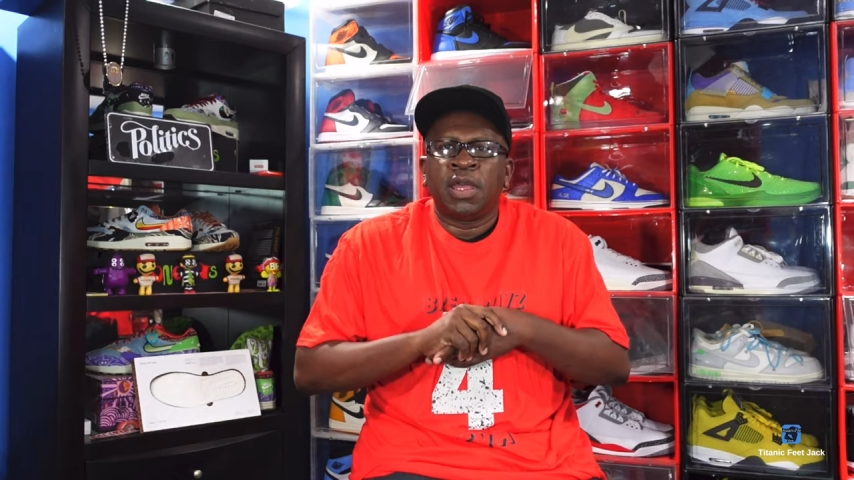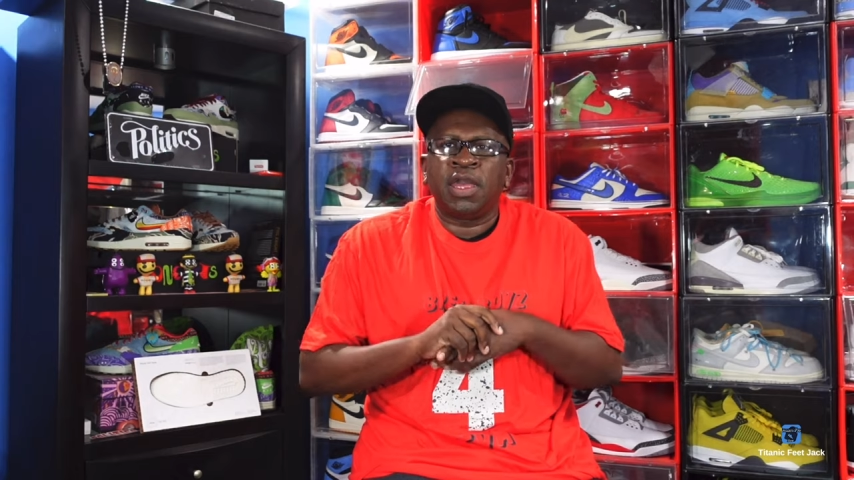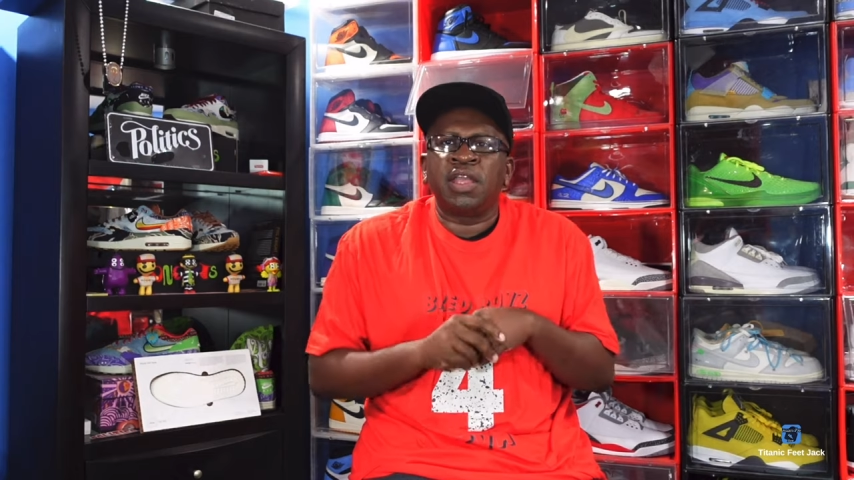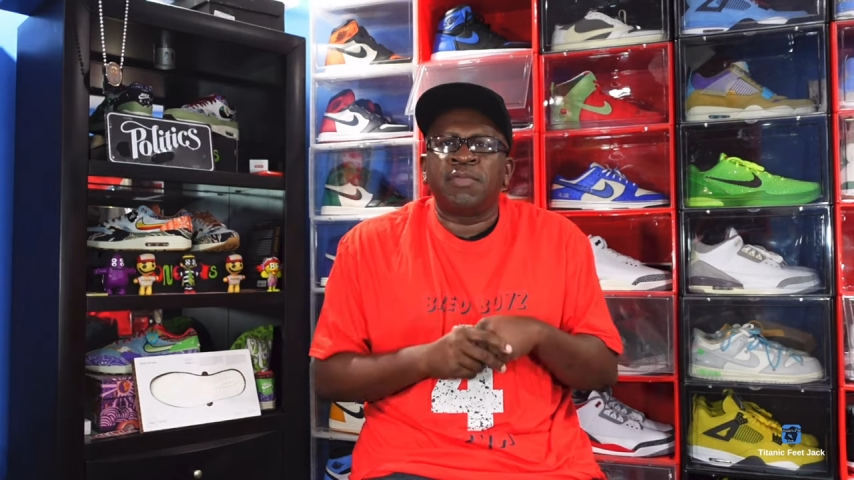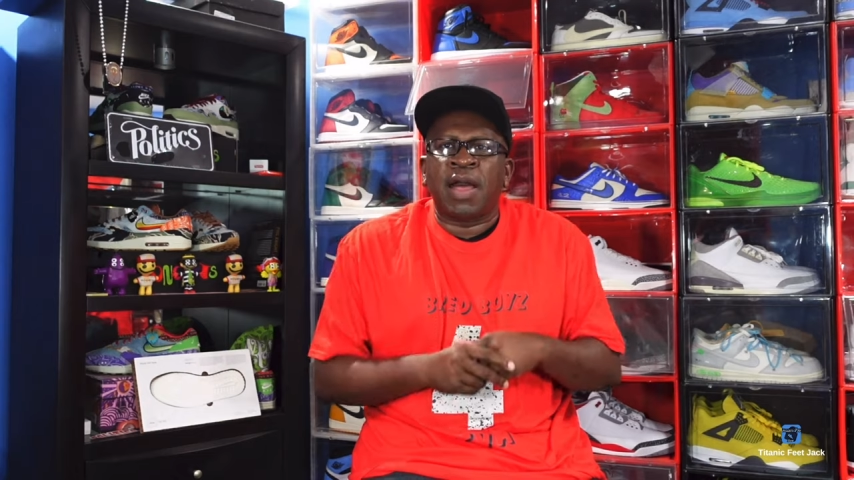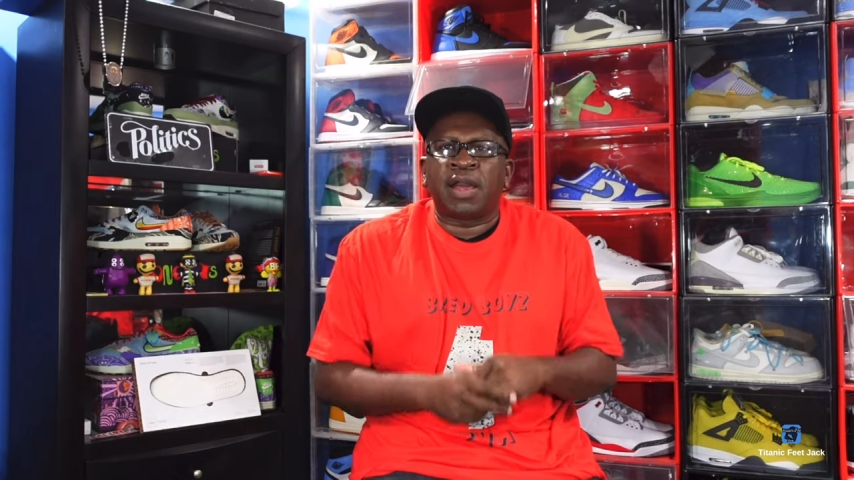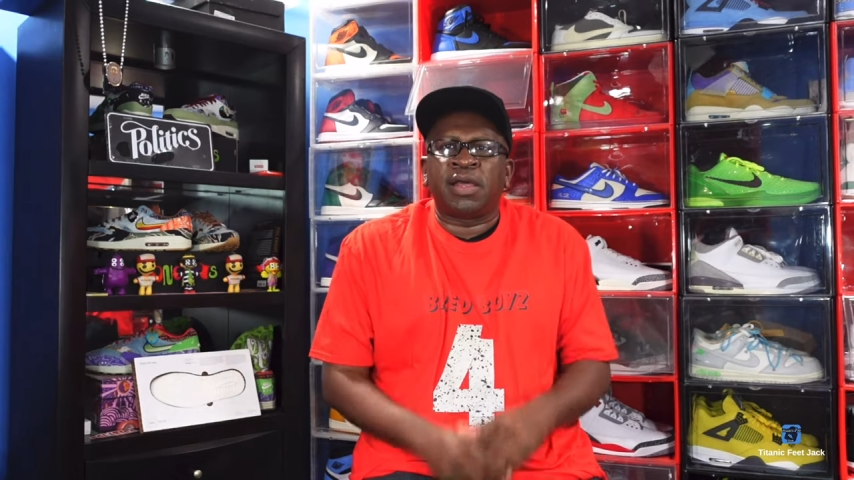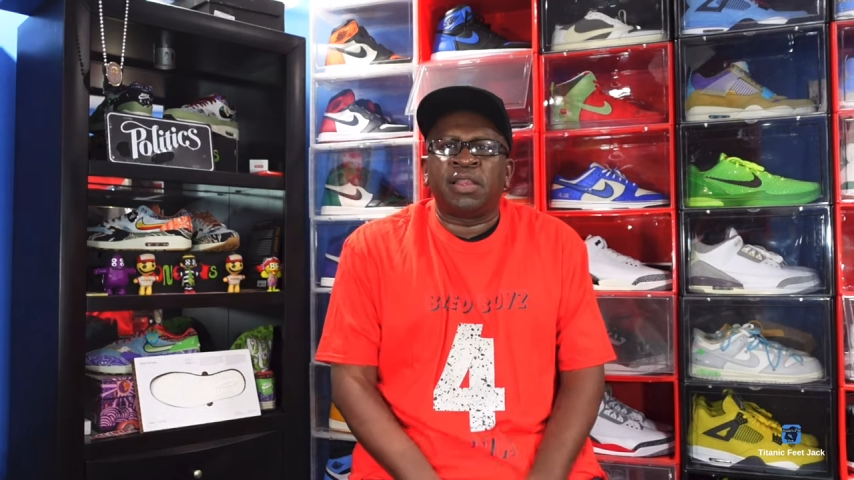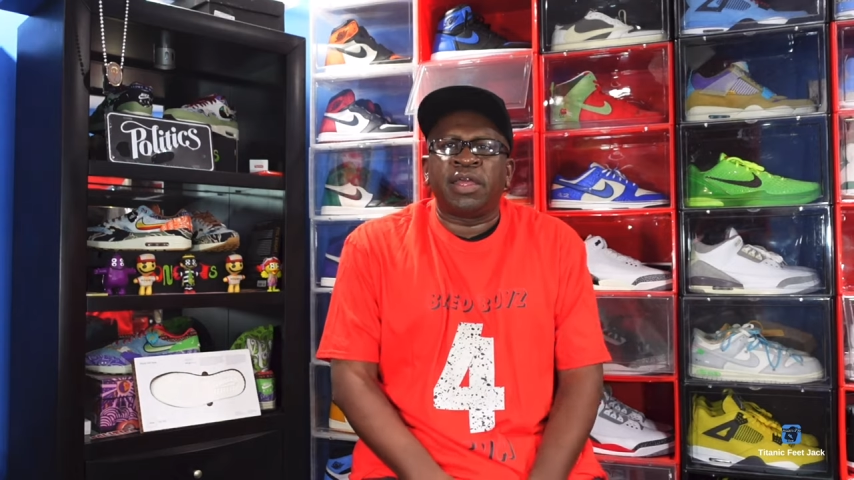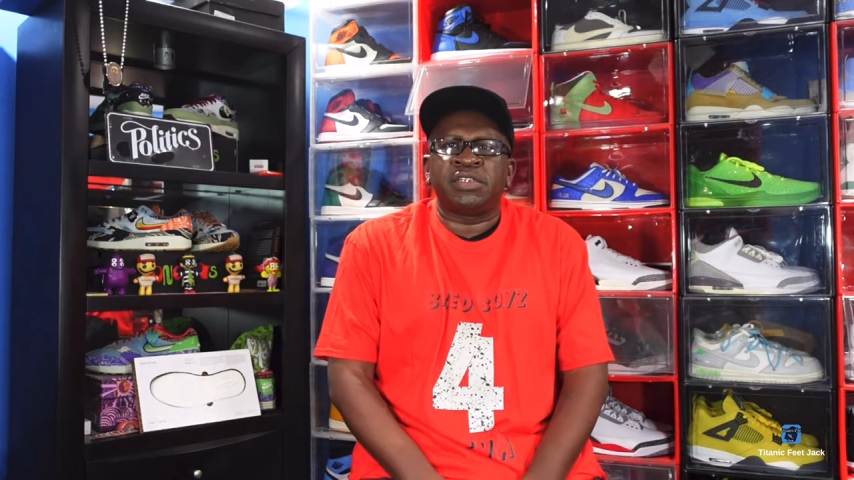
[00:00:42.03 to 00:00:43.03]
in my
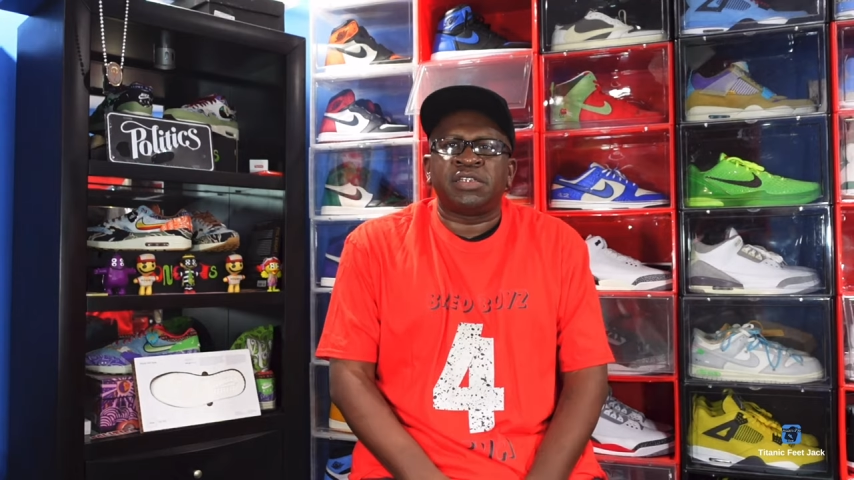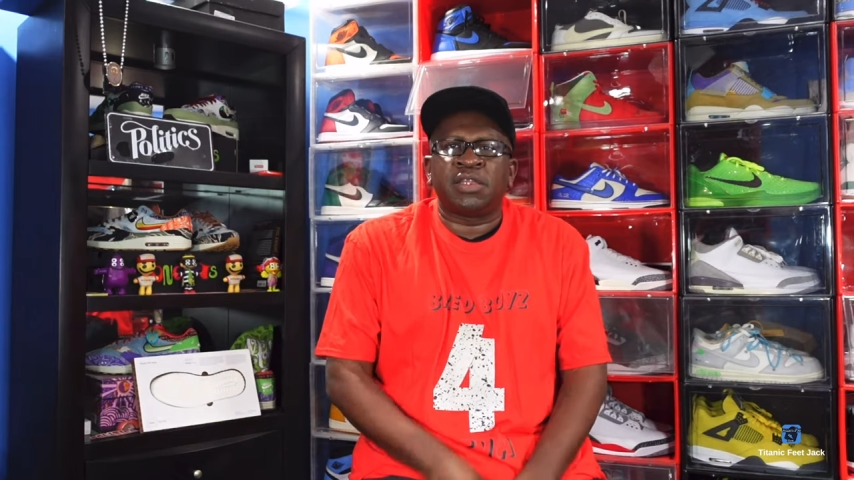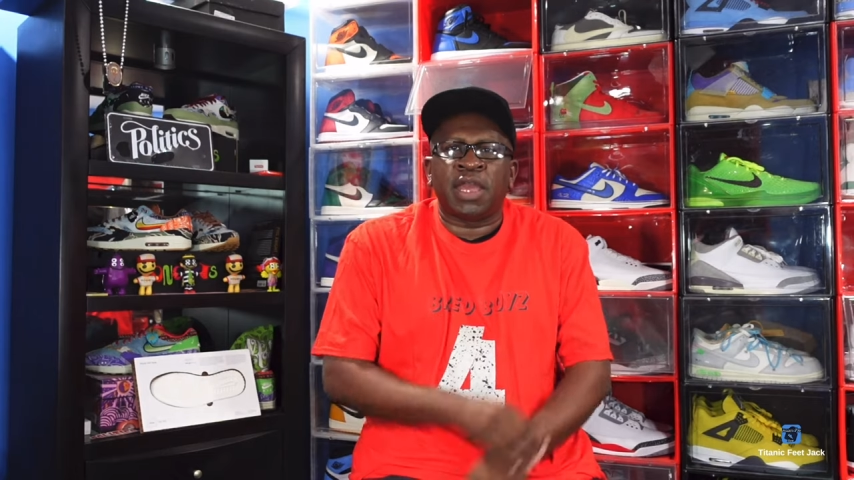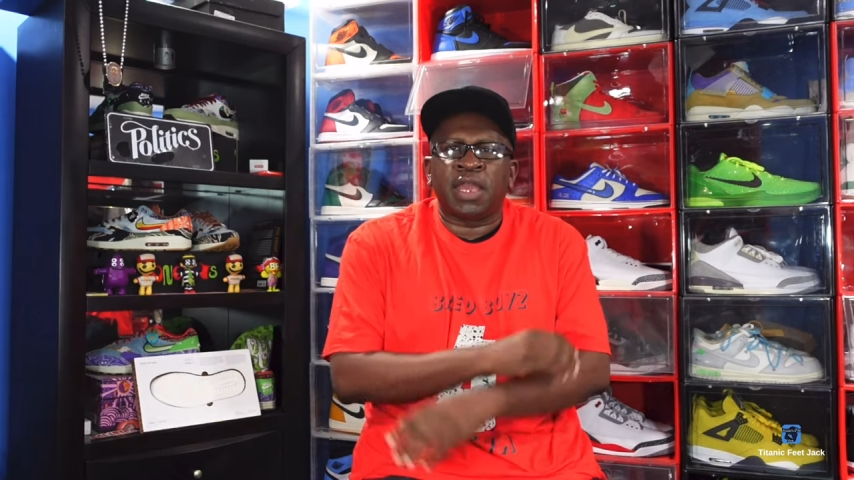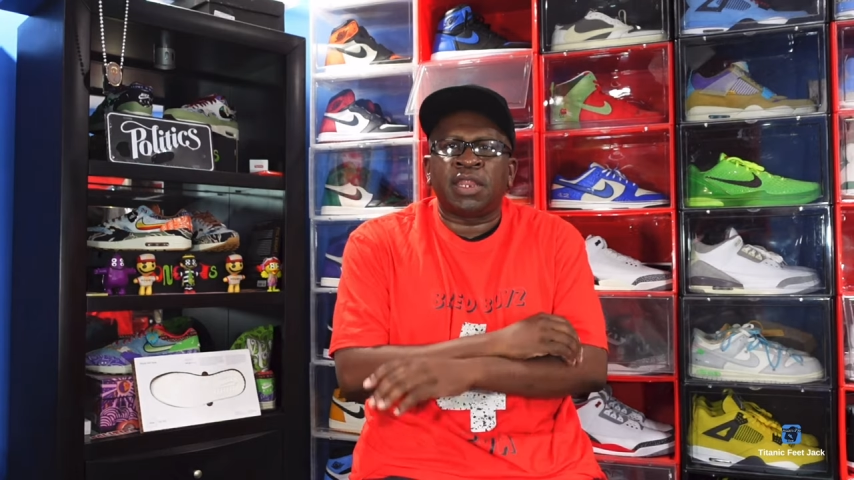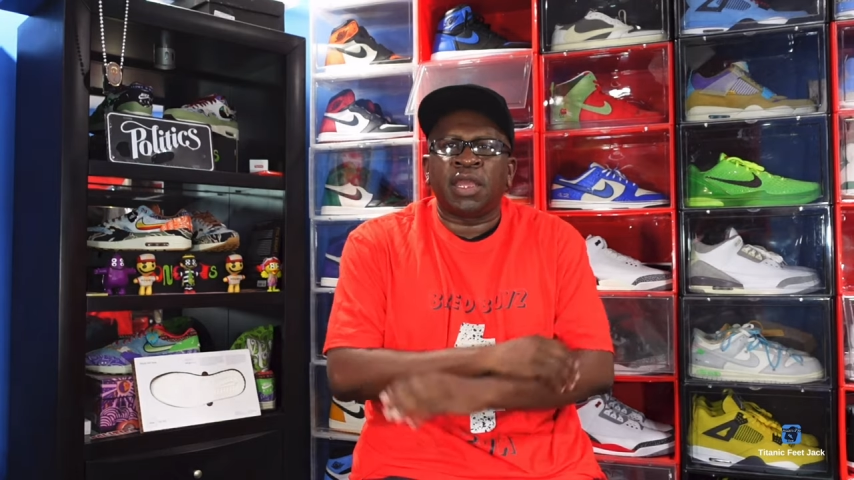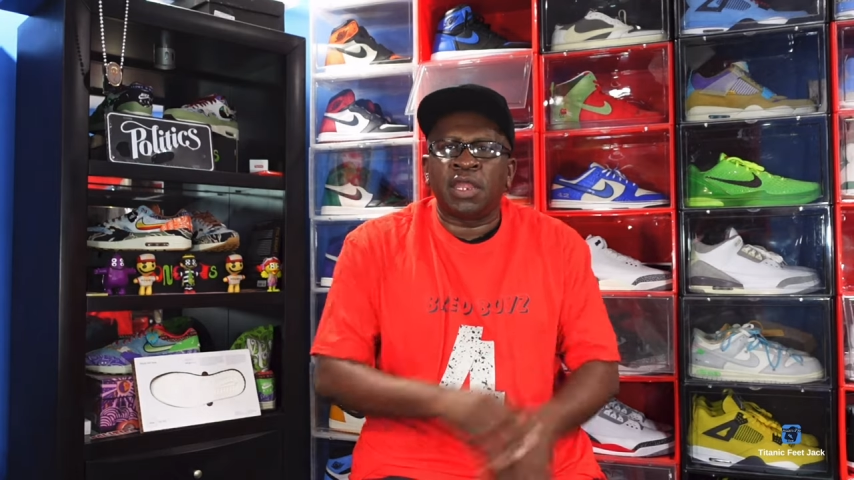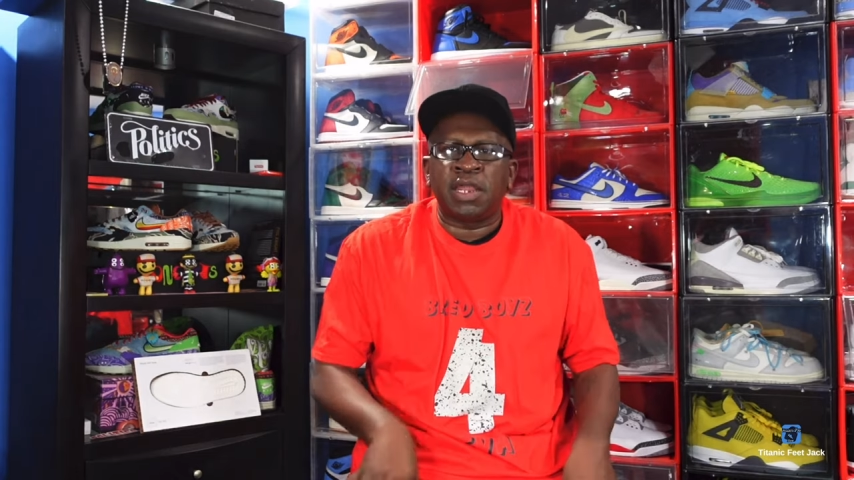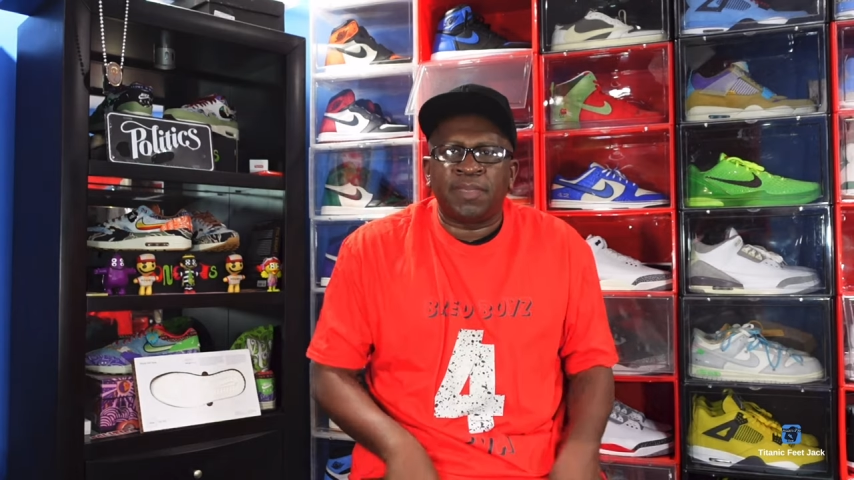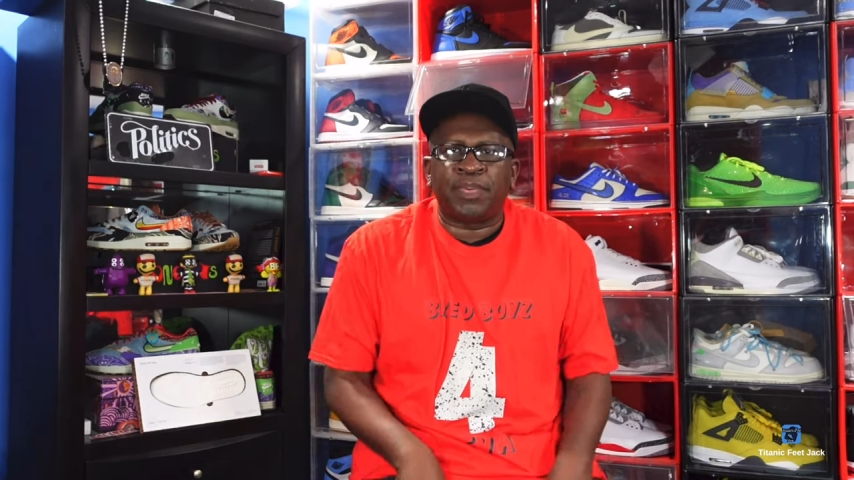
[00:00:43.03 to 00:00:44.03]
collection at
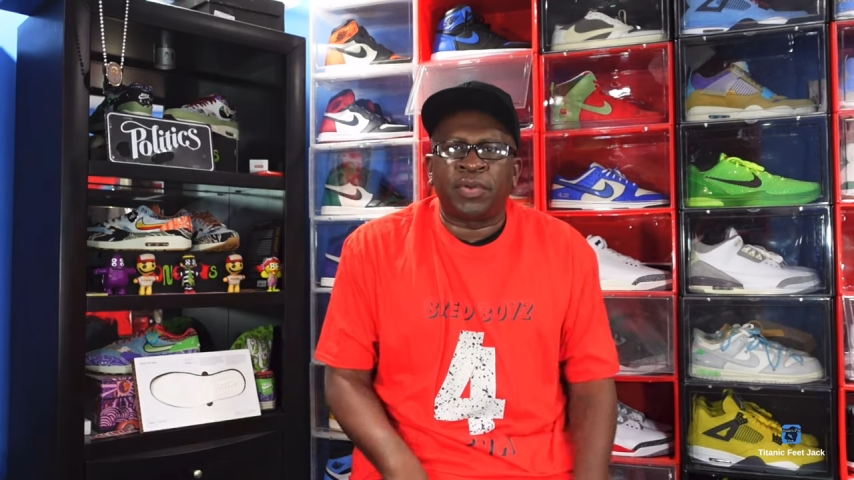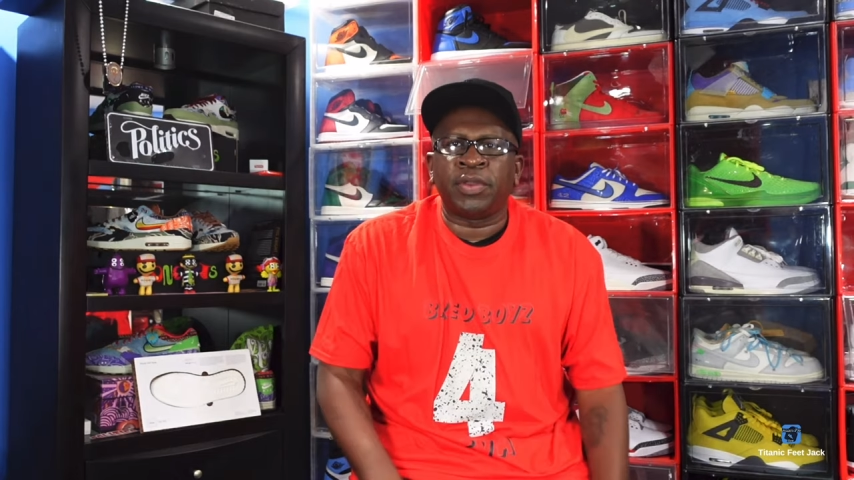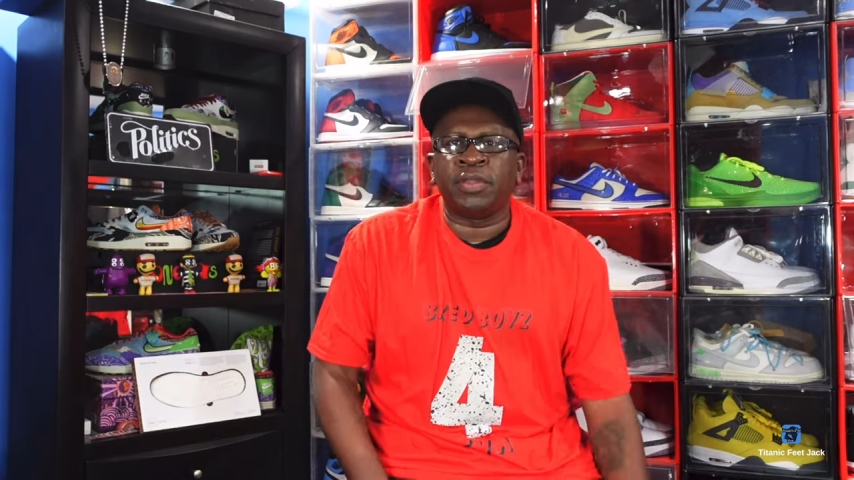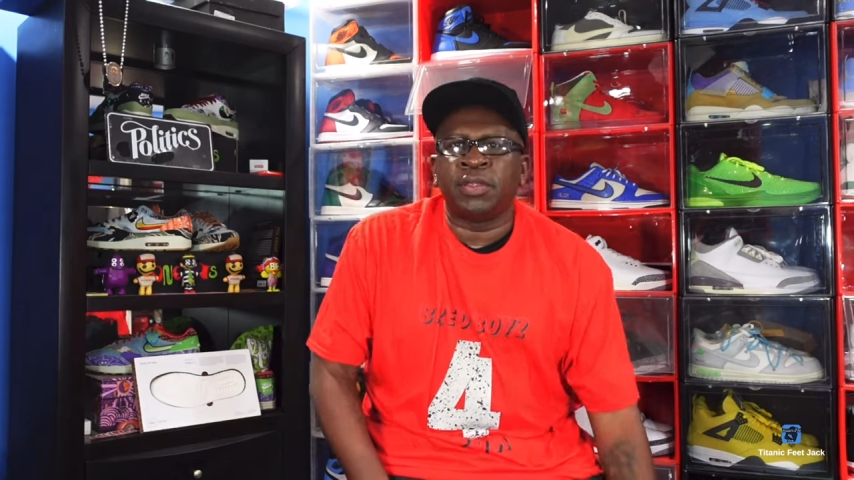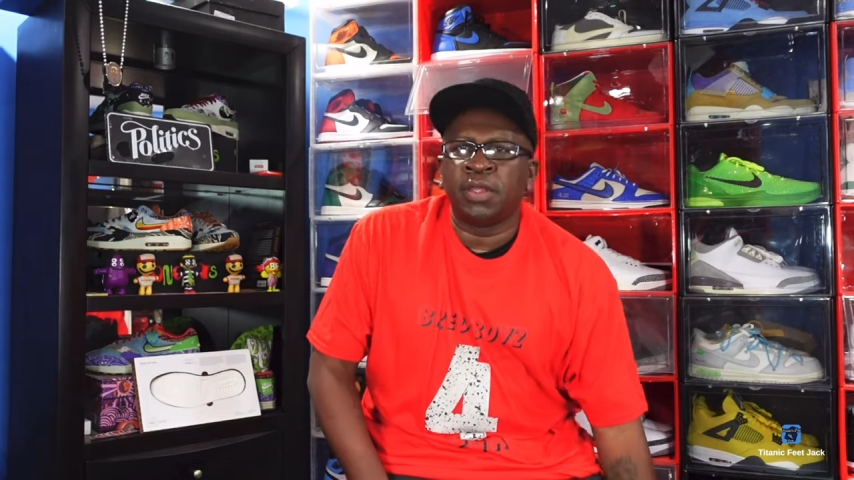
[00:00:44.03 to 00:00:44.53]
any point